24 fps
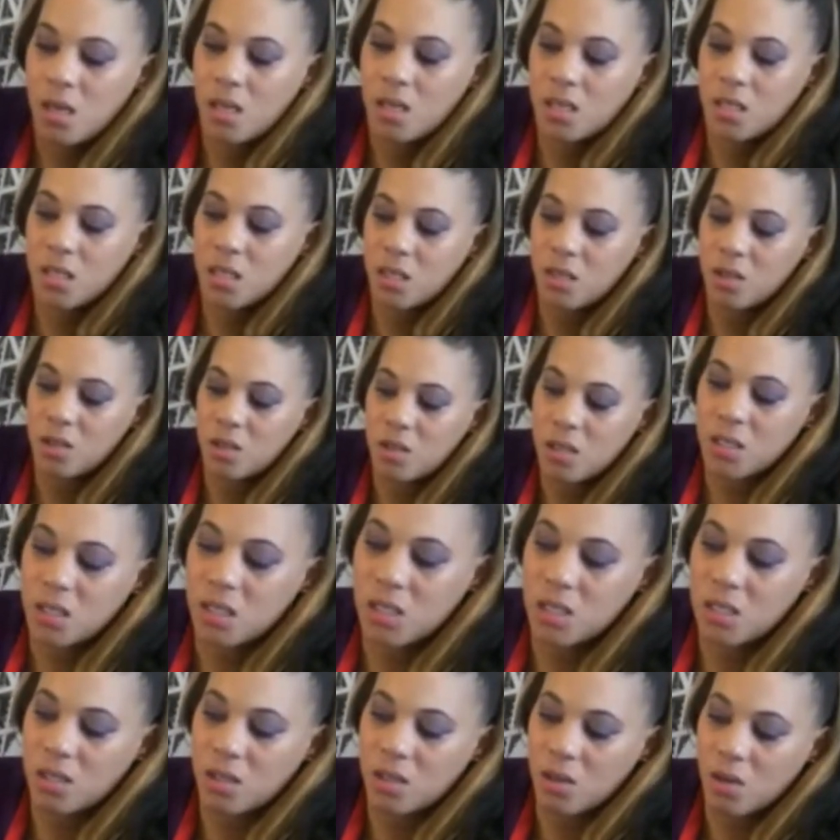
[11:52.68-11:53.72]
until
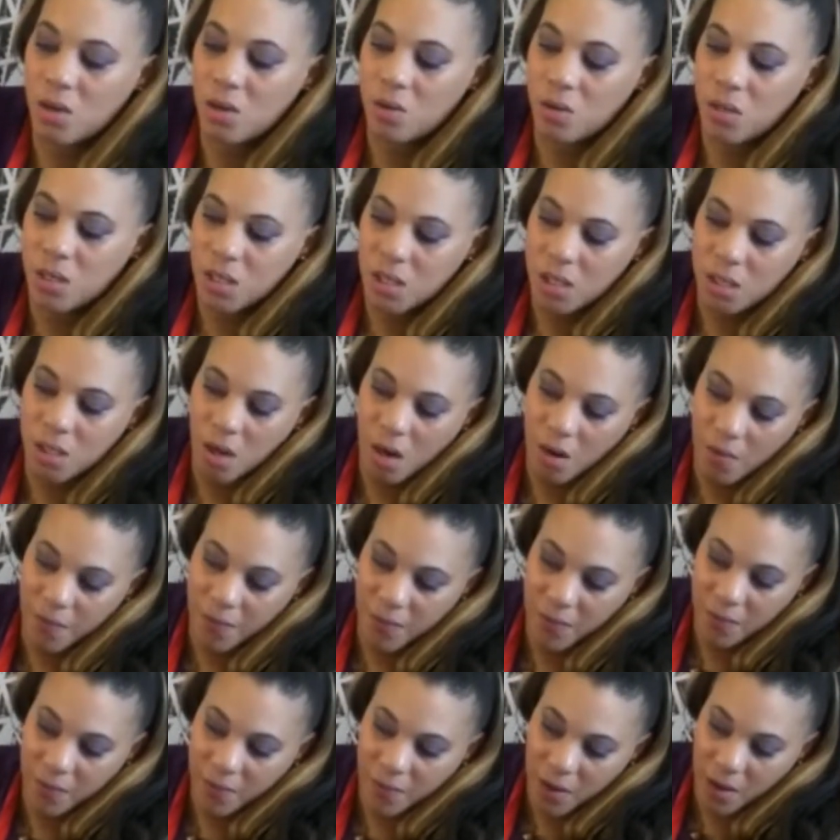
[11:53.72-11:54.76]
it's slowly
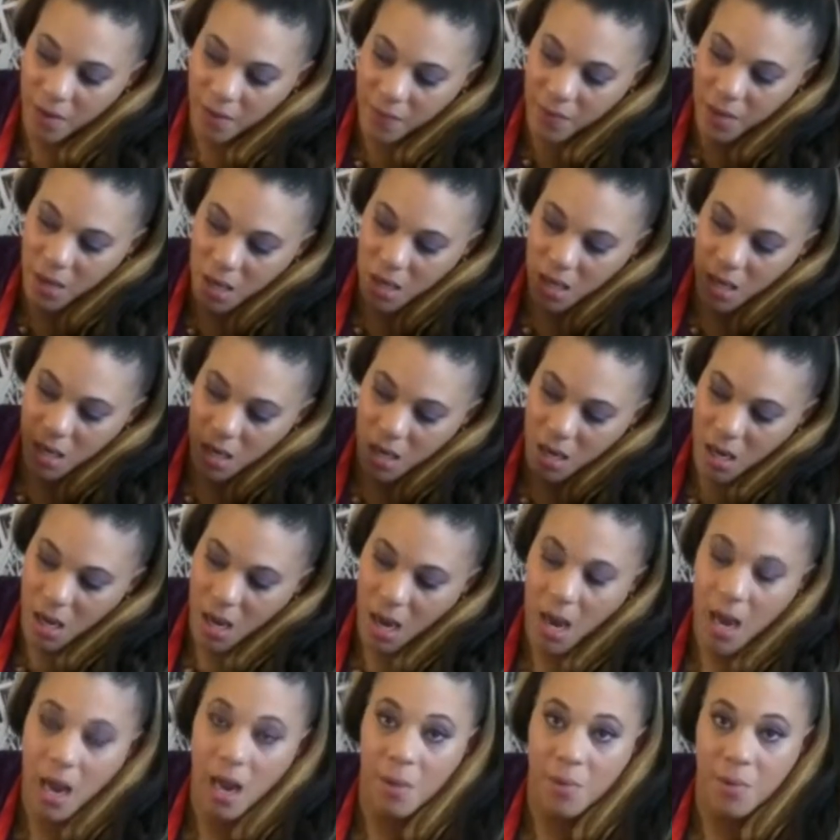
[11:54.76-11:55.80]
soft and fluffy.
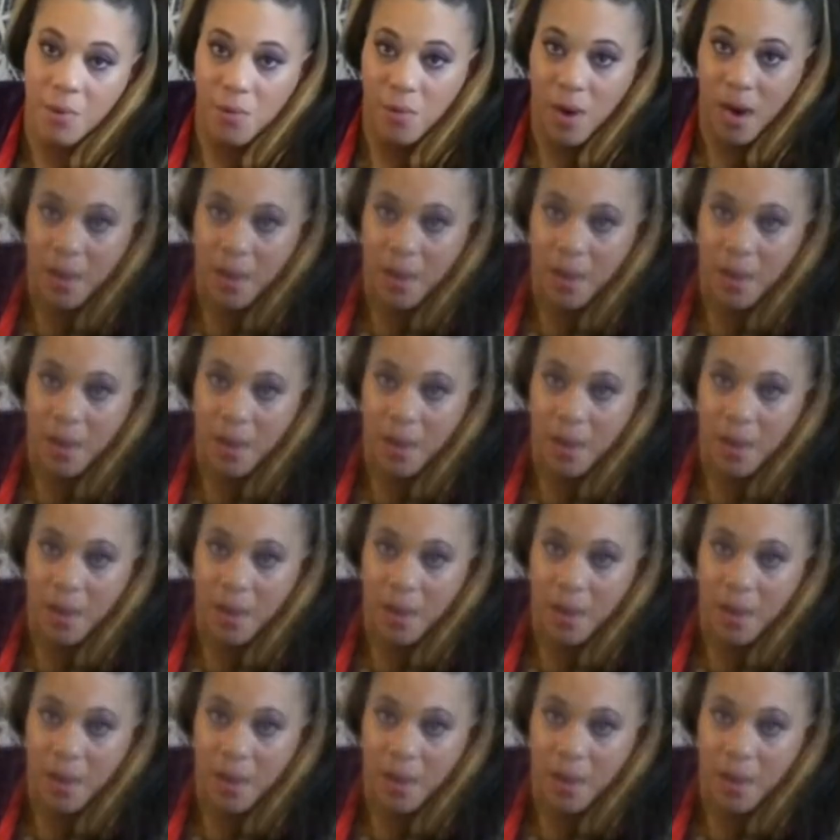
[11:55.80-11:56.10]
I'll be